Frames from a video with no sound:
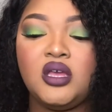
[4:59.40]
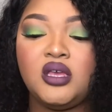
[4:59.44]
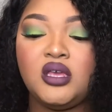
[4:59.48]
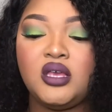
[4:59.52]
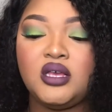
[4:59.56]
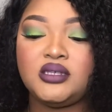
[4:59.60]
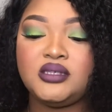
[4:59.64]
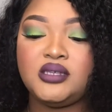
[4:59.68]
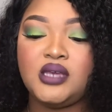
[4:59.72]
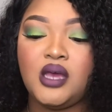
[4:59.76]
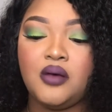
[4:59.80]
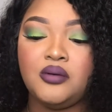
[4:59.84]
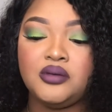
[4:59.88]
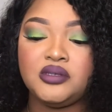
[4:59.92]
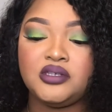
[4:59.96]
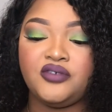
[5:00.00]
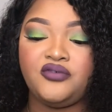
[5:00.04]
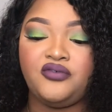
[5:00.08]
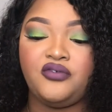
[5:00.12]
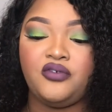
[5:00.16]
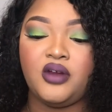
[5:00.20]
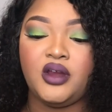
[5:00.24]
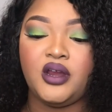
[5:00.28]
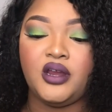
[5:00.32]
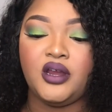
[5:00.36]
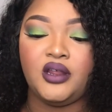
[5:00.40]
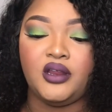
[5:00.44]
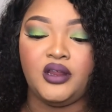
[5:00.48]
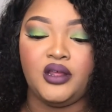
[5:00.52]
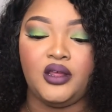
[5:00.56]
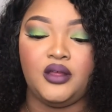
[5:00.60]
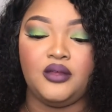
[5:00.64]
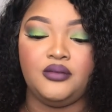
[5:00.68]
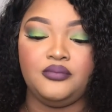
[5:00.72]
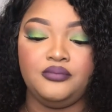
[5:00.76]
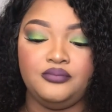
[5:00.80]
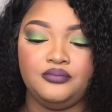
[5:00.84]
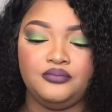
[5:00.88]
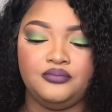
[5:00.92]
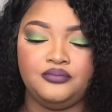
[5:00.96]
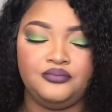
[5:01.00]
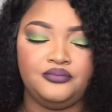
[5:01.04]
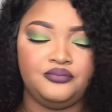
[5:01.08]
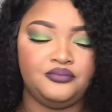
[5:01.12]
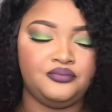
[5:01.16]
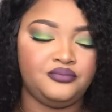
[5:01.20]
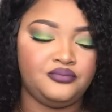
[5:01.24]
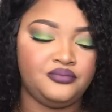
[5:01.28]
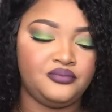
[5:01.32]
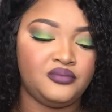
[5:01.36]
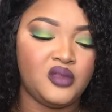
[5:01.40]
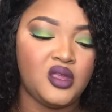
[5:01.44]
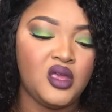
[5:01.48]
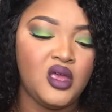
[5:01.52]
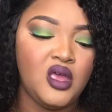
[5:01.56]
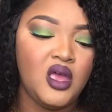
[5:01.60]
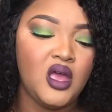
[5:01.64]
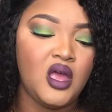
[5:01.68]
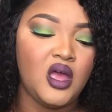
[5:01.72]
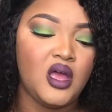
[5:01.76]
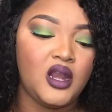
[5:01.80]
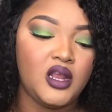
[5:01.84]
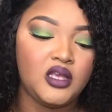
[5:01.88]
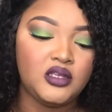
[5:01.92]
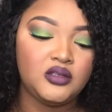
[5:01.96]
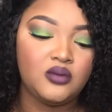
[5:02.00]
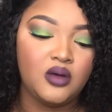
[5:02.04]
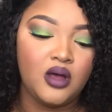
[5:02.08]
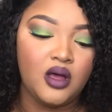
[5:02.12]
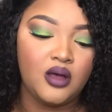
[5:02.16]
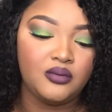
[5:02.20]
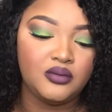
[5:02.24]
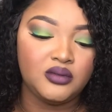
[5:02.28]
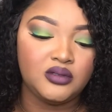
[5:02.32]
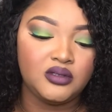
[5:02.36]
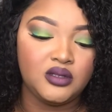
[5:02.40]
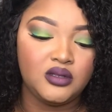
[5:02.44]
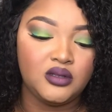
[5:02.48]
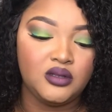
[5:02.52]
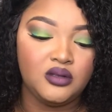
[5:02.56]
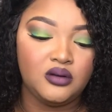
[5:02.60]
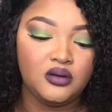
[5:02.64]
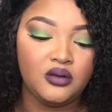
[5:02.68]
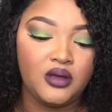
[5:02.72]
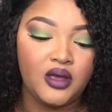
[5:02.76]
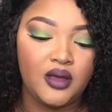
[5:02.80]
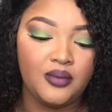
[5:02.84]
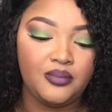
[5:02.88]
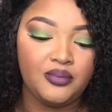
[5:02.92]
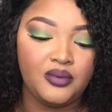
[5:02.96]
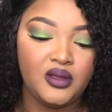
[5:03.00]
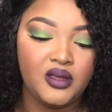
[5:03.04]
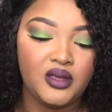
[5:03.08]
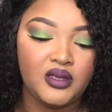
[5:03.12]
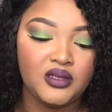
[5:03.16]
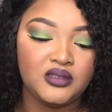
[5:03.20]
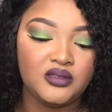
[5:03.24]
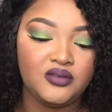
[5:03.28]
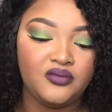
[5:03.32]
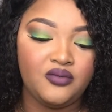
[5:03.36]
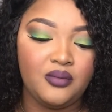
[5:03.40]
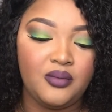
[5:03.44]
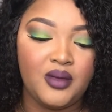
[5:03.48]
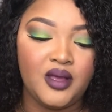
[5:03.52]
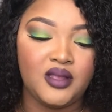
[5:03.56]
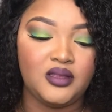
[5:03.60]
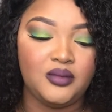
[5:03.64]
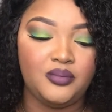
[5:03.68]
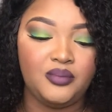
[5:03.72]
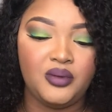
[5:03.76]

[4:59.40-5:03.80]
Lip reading: Yeah, see, I was afraid of that. And that's why I was a little apprehensive about the